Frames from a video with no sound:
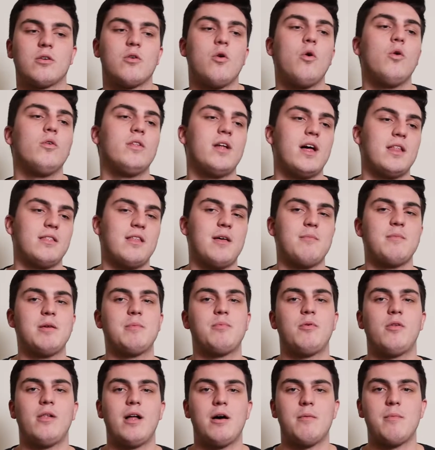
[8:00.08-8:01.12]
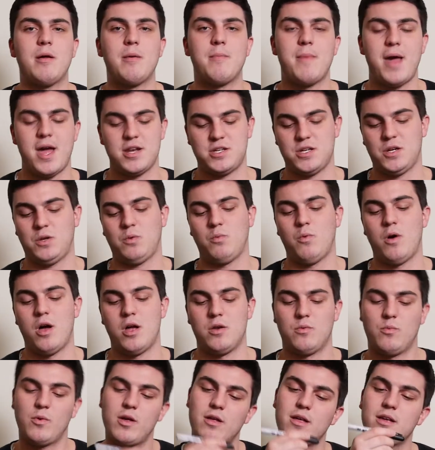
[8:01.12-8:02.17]
hold on, let me pull out my magic
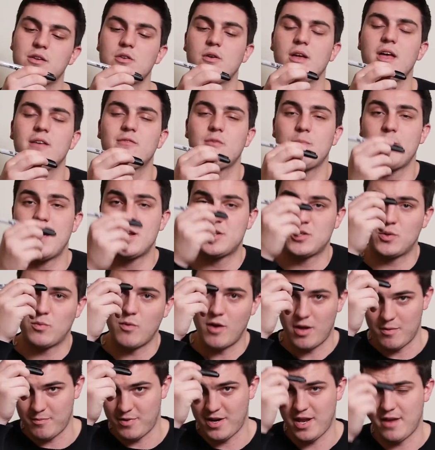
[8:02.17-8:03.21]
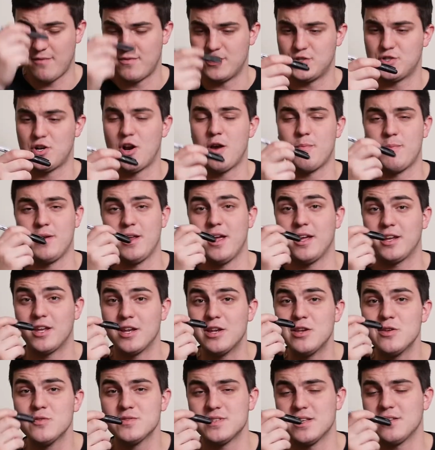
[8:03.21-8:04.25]
wand. Well, I don't have a magic wand, but I have a Sharpie. I could
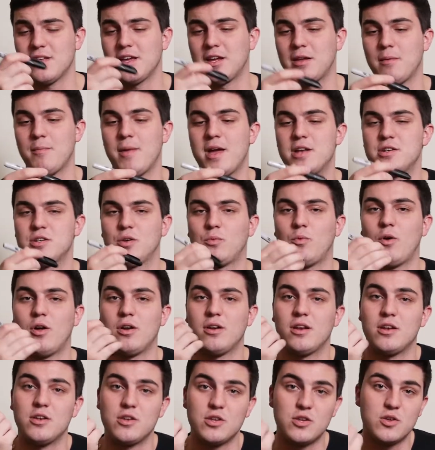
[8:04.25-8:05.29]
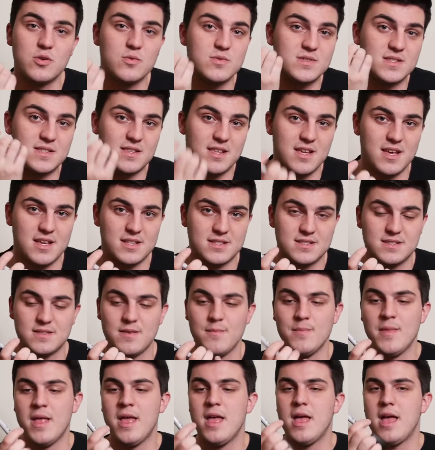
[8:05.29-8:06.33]
use it like a magic wand and use this
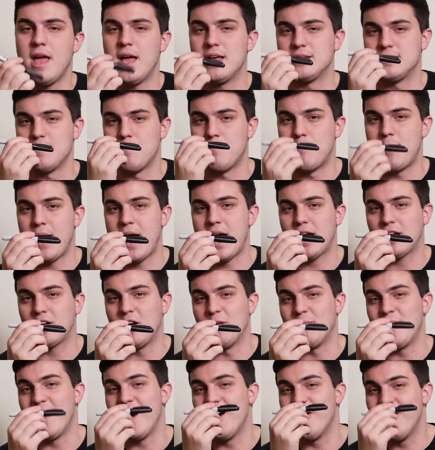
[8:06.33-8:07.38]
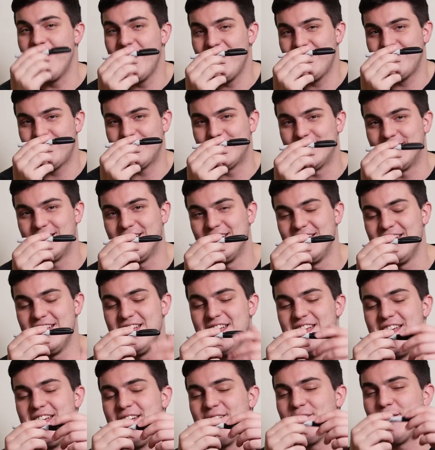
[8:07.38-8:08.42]
as a backup. However,
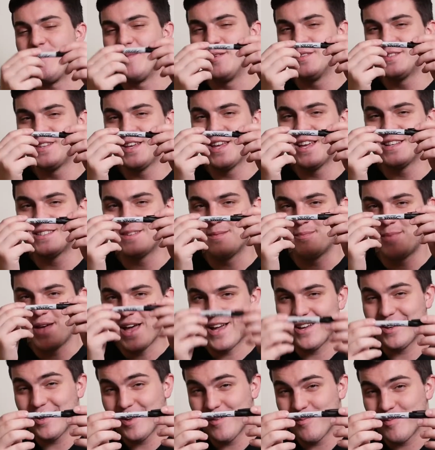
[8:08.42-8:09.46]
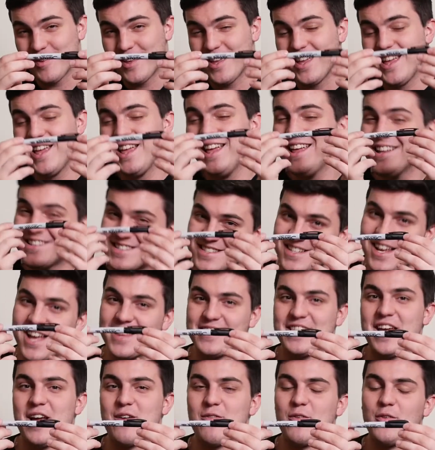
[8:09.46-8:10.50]
if I'm using it as a backup, it's not
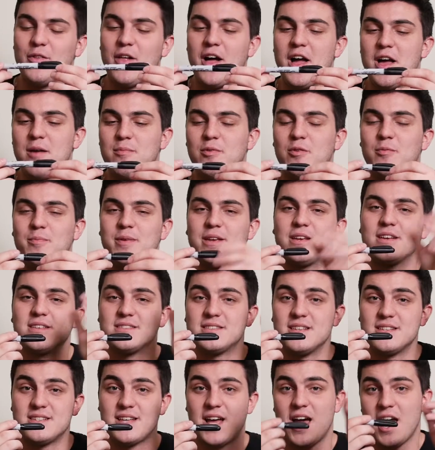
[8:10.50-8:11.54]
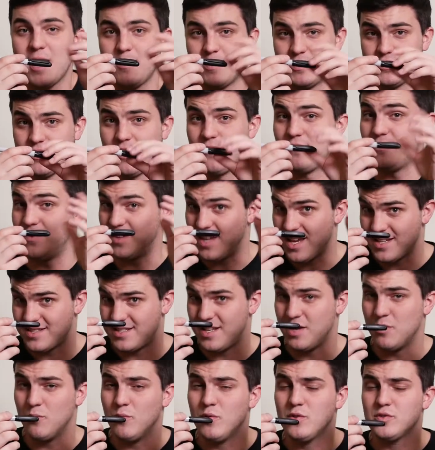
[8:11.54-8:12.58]
that reliable because the timing is off. Yes,
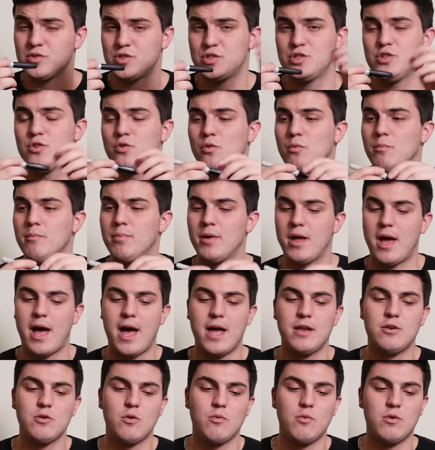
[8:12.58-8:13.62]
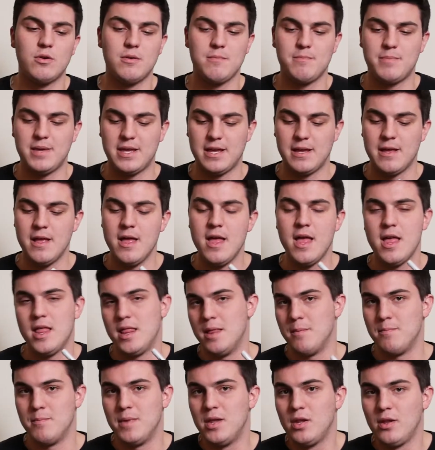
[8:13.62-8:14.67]
it will shoot, but I don't want to be in the
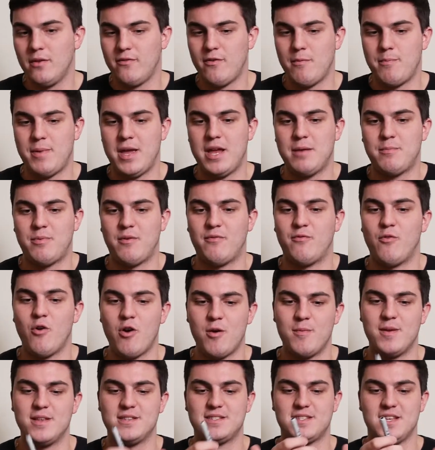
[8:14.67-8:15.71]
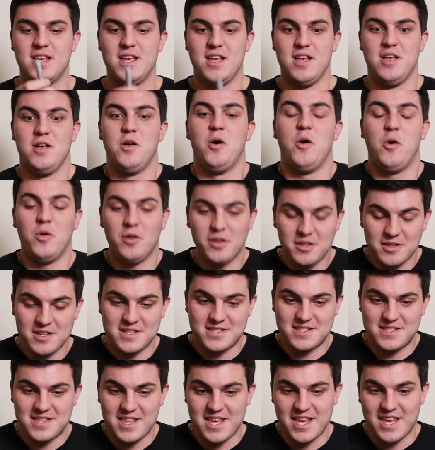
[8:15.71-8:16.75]
middle of a paid performance holding this
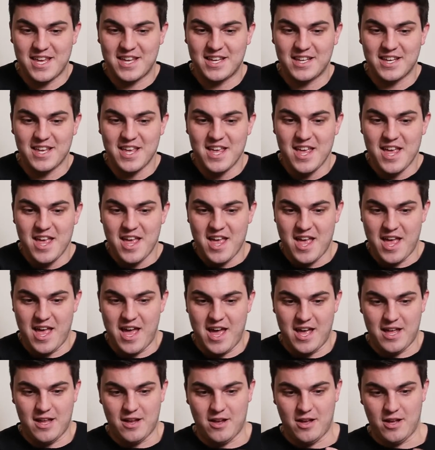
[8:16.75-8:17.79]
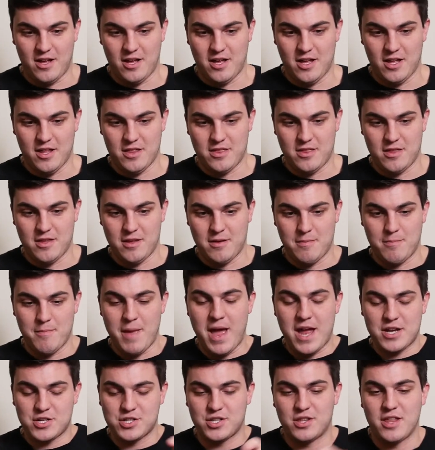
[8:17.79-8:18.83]
thing at the
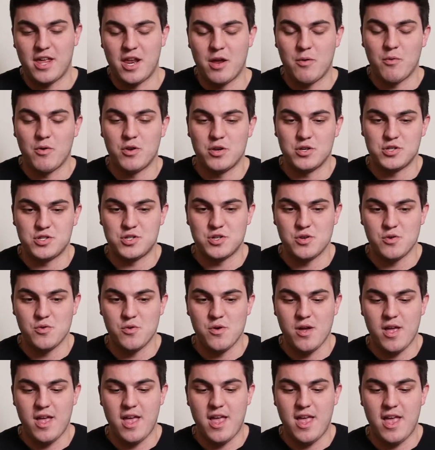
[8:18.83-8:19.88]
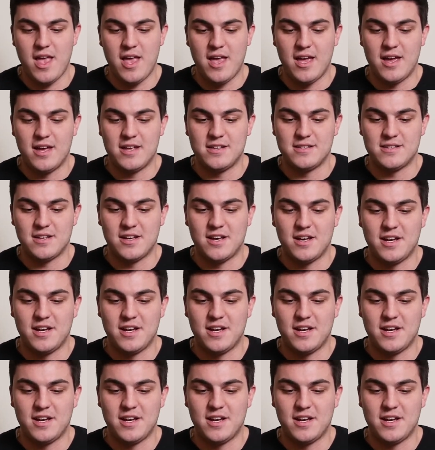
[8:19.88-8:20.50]
match that I want to shoot, and